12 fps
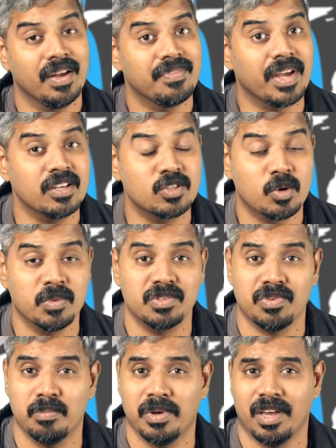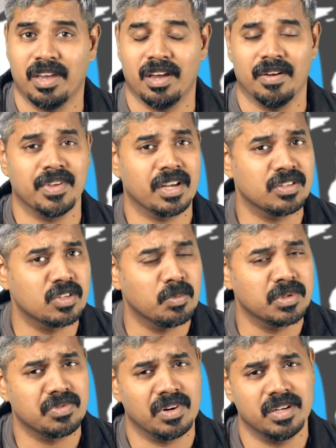Thank you so much for being here. Thank you so
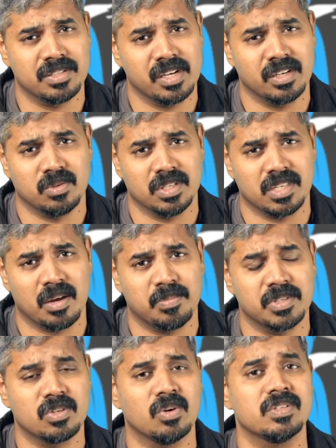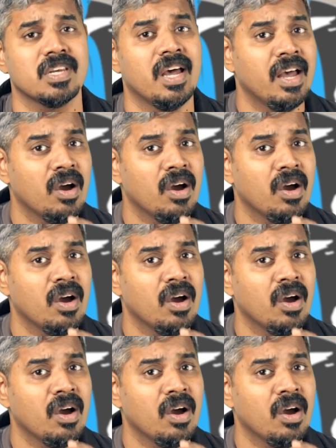much for listening to these episodes.